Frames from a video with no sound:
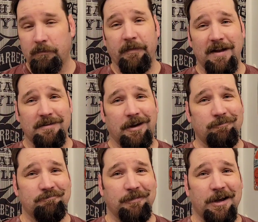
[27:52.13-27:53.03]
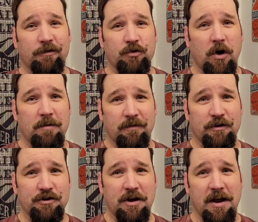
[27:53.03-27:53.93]
That's it. Thanks for joining me for
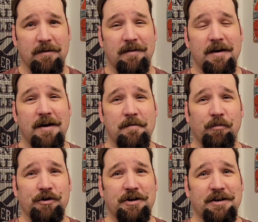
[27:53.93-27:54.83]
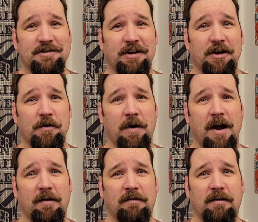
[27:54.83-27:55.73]
the shave. Appreciate you sticking
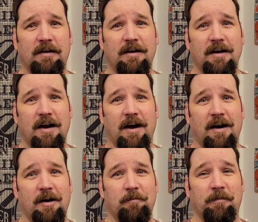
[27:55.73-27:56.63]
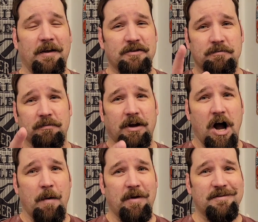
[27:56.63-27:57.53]
around. Leave some
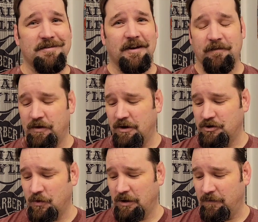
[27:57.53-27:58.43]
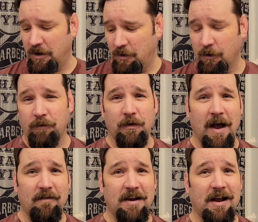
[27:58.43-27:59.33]
comments if you enjoyed the video, or if you
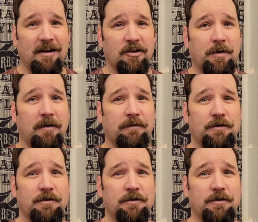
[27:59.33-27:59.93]
have any ideas about